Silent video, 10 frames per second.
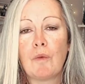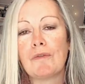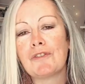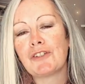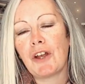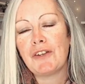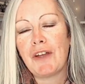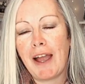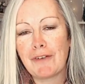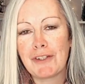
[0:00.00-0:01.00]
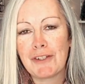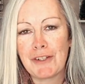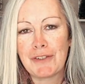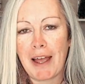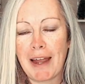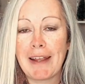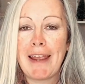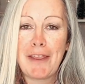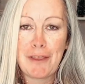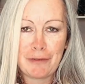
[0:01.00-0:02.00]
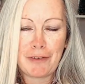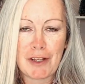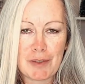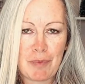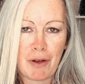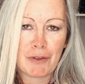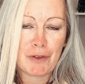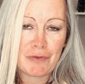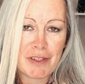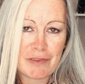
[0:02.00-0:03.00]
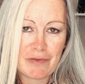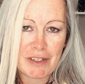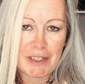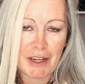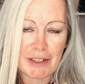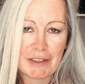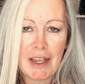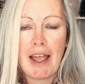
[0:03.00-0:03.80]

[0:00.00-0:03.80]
we'll show you how to do that in the first part of this video.